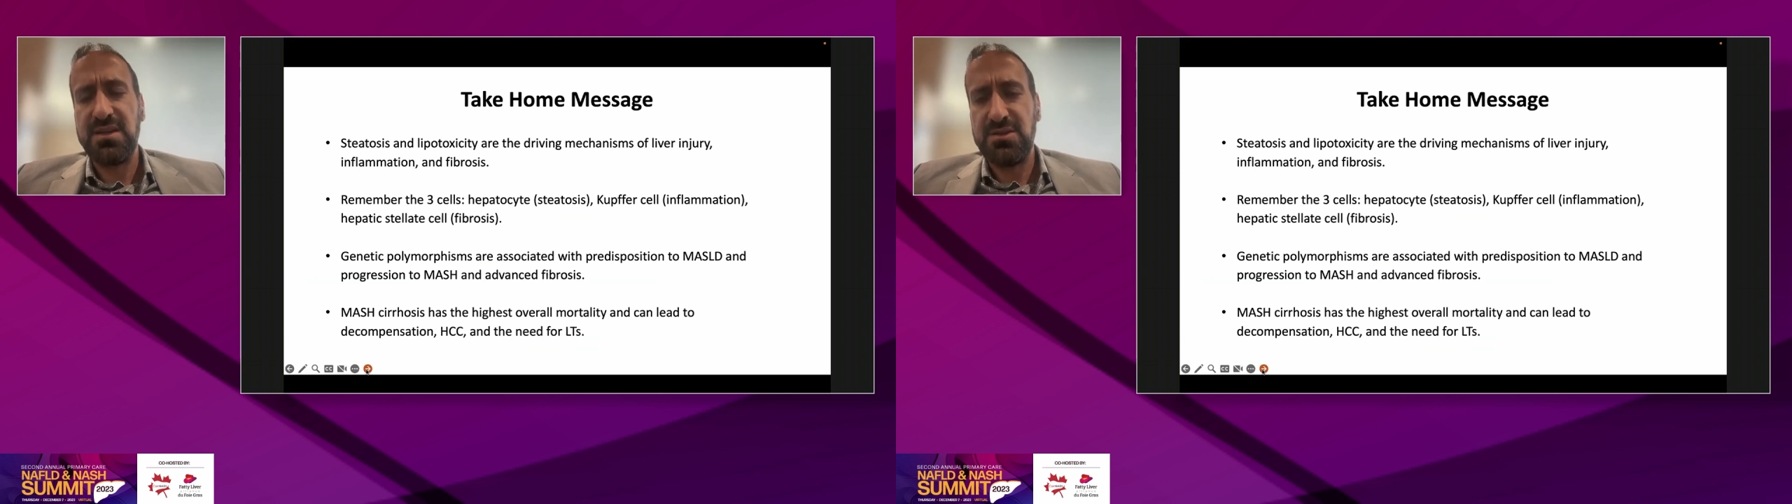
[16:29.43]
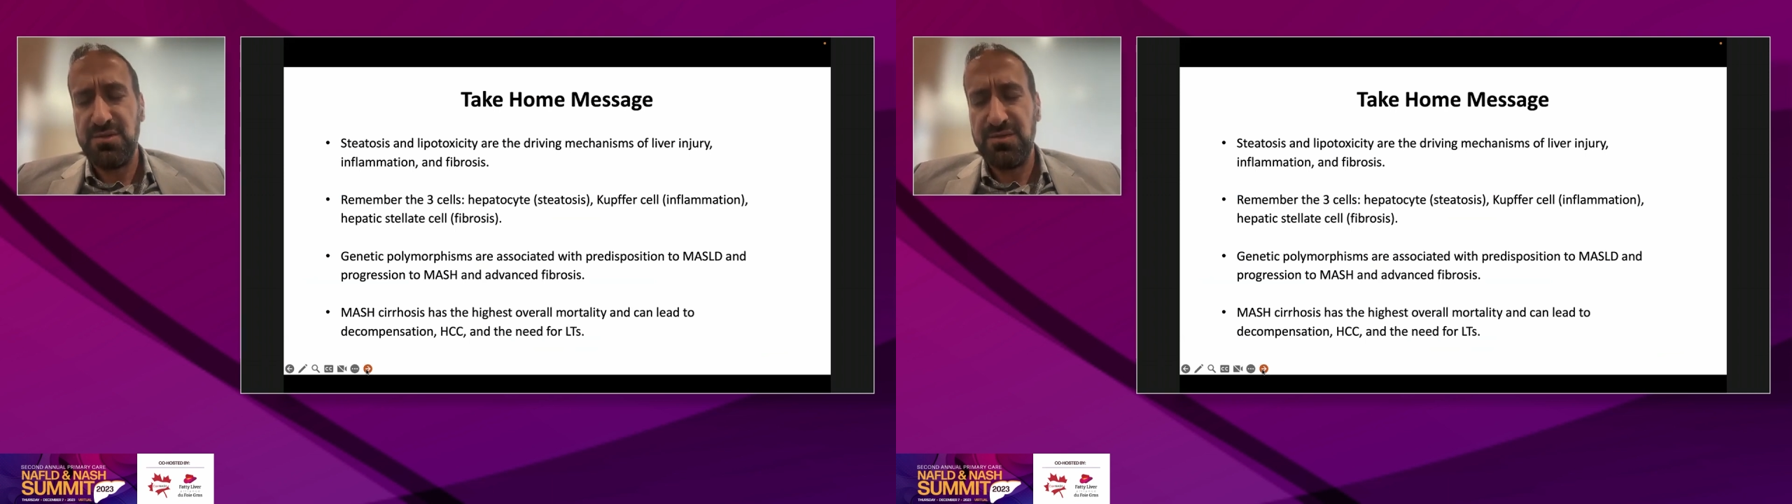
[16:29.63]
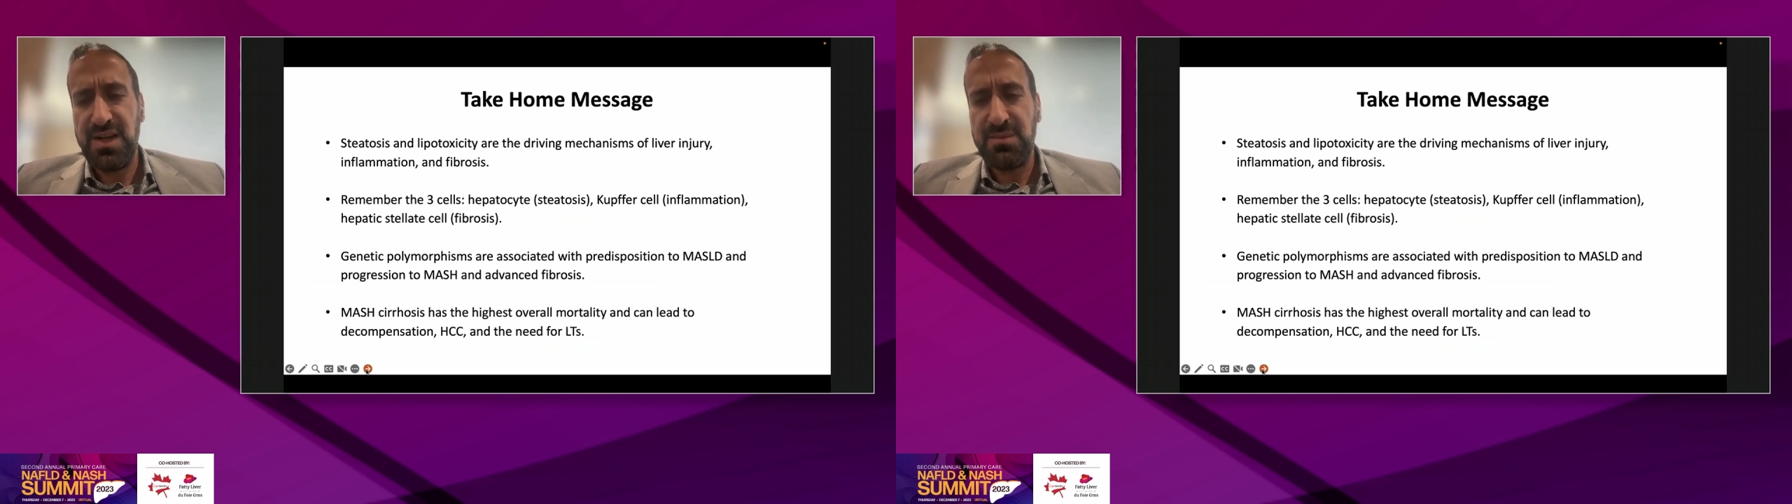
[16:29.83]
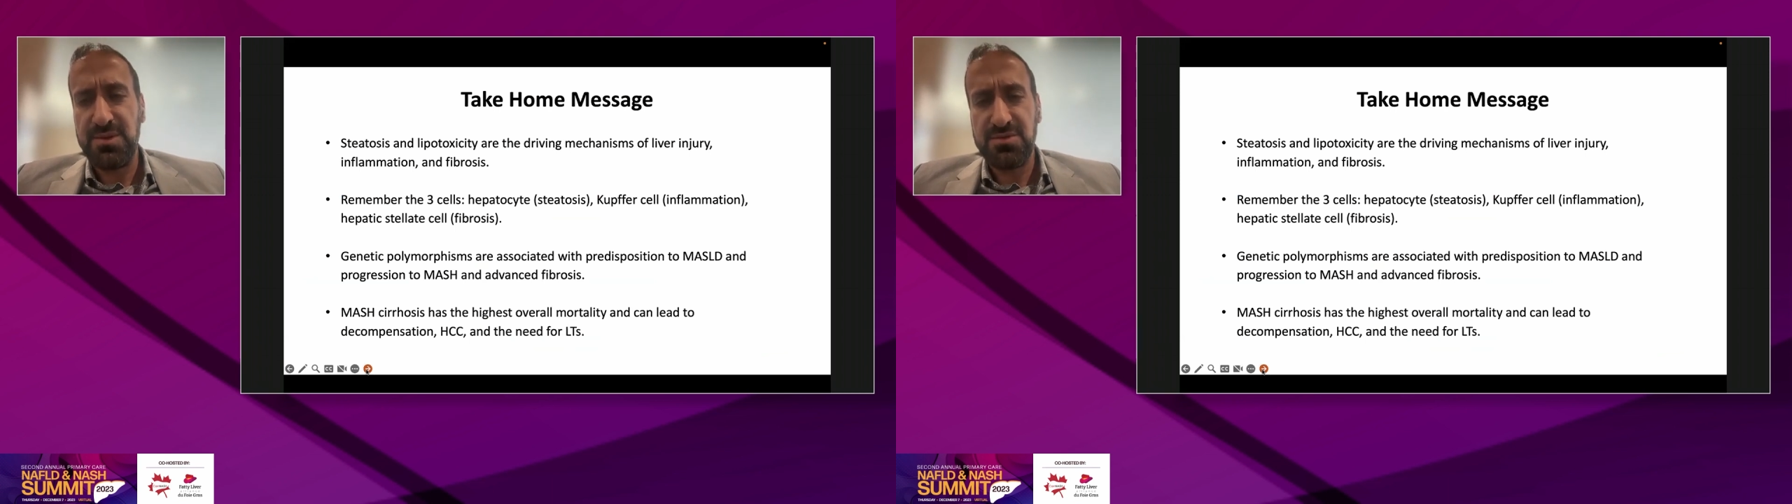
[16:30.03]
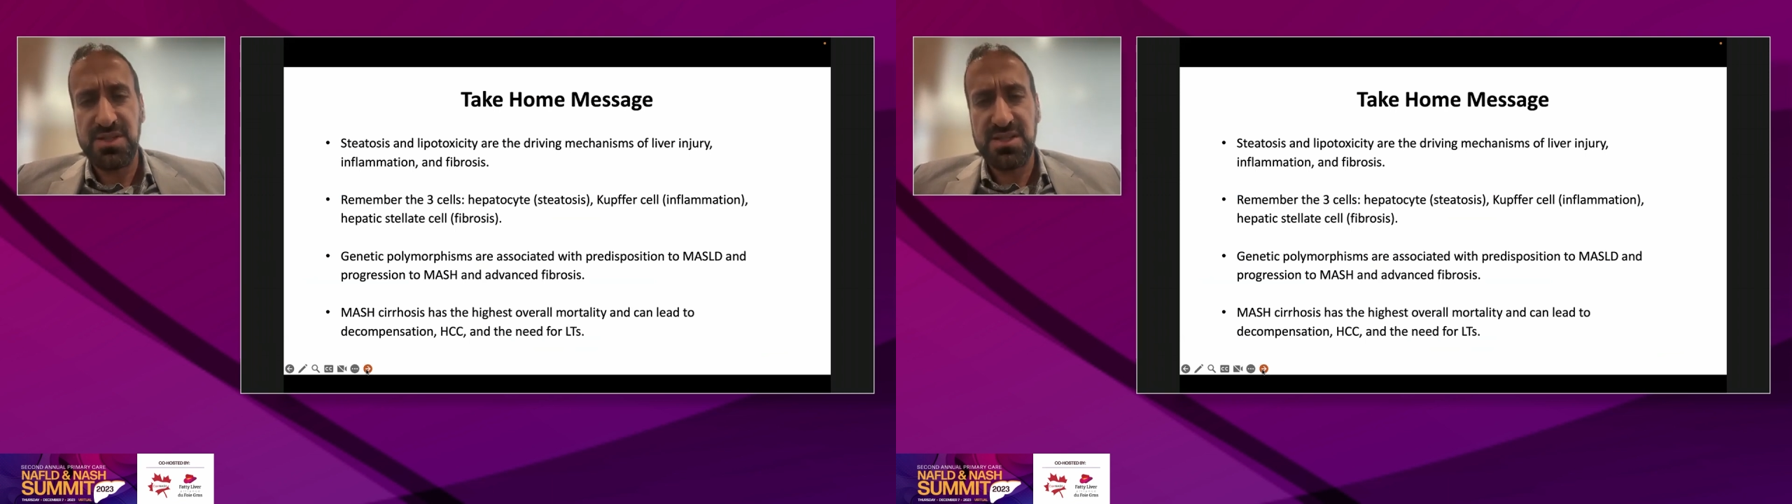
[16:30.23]
other
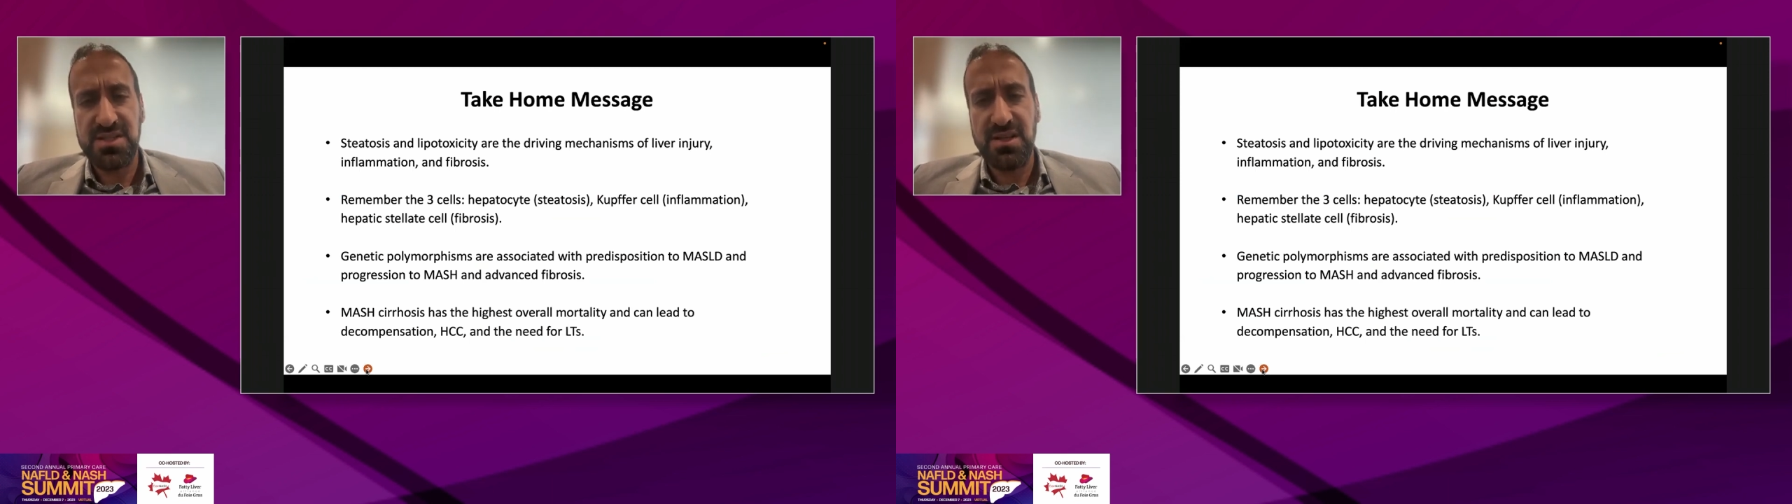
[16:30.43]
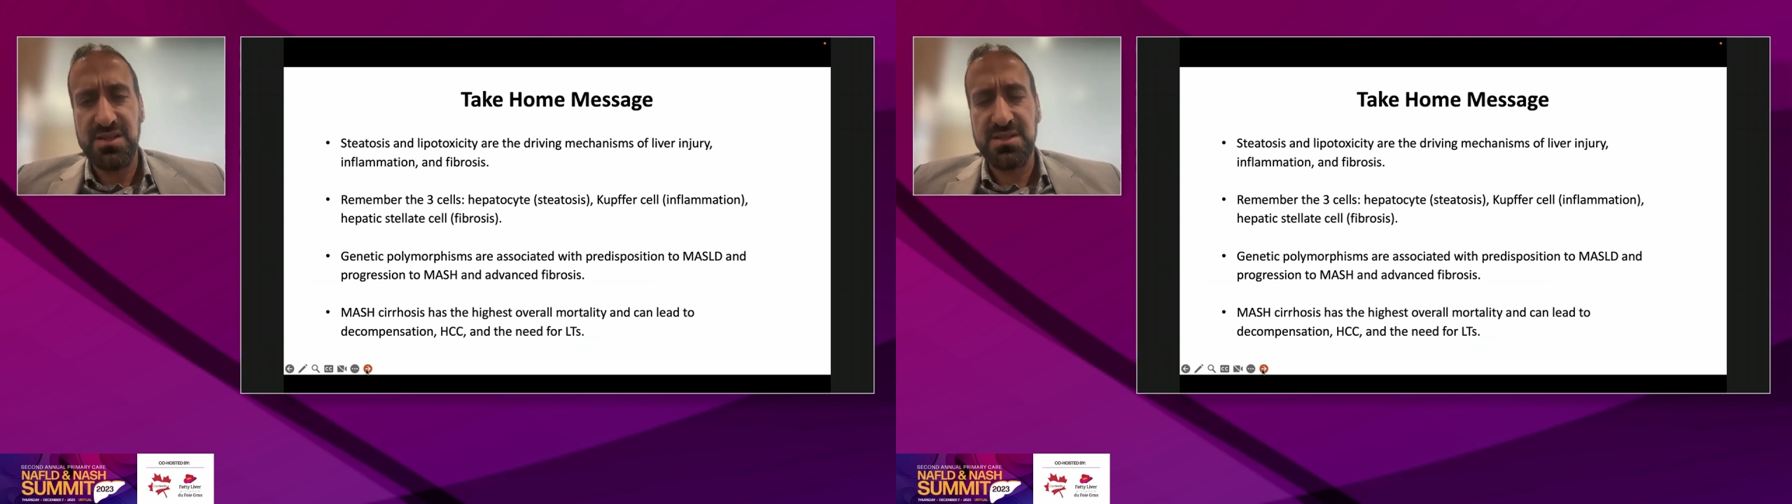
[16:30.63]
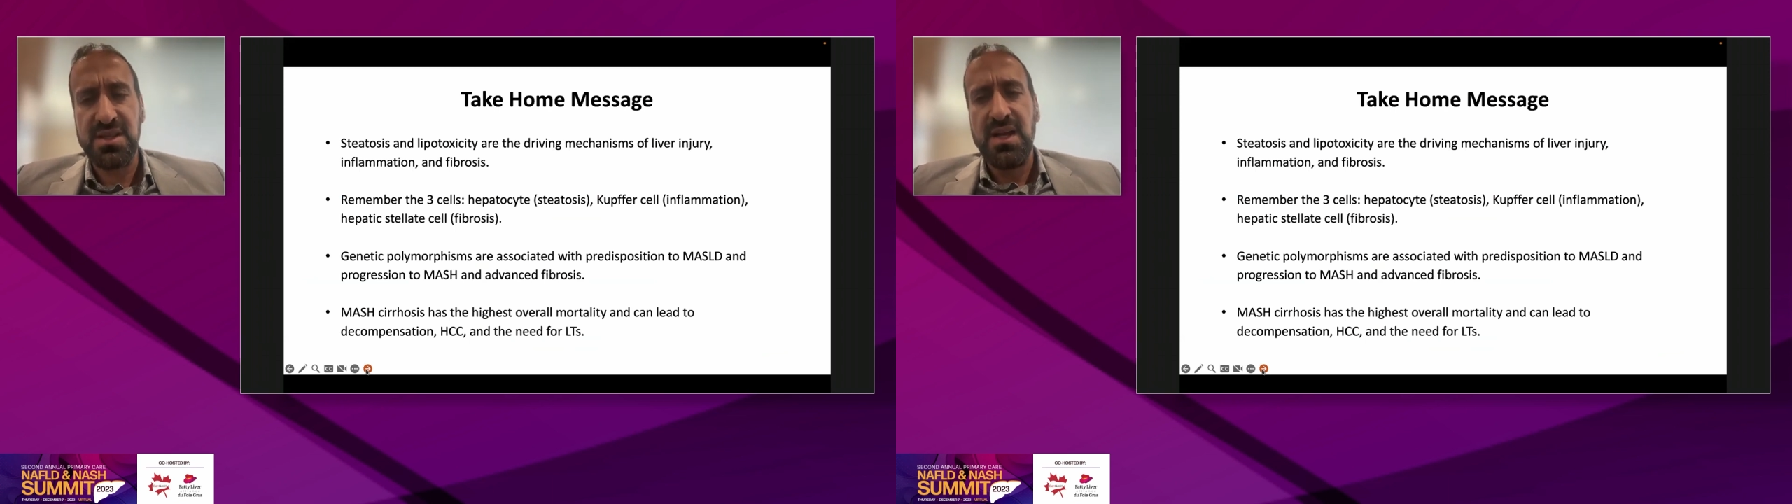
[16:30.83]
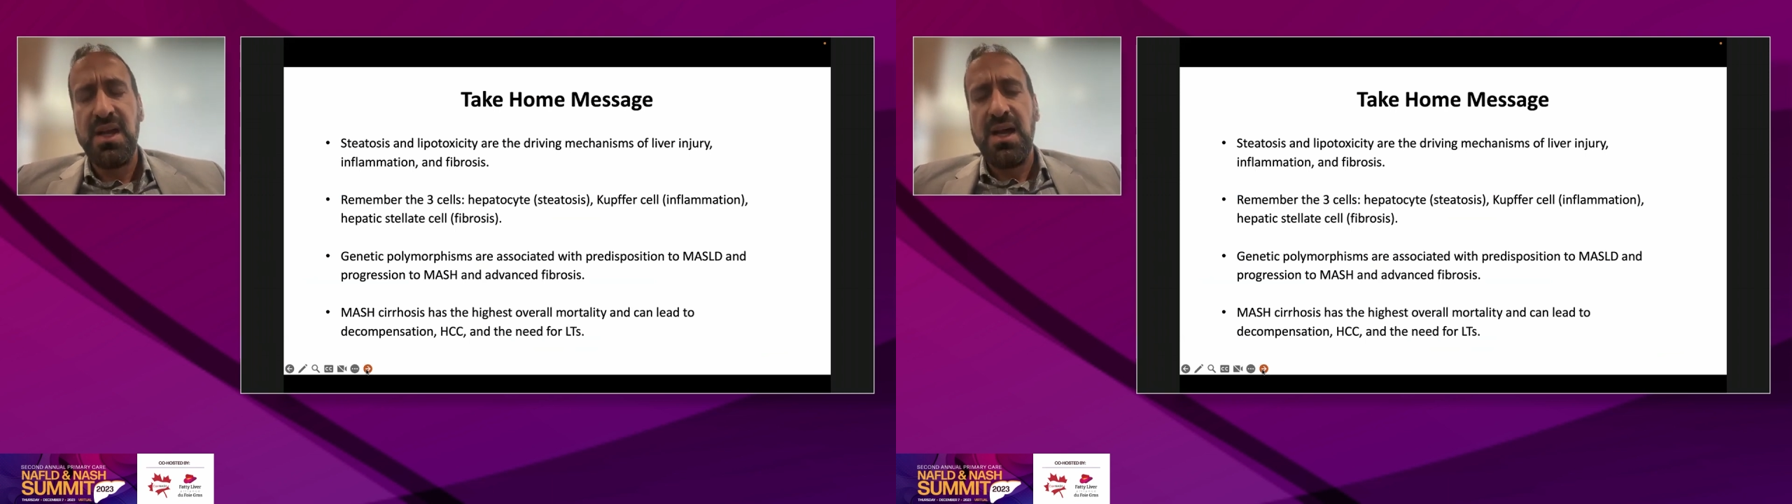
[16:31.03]
inflammatory cells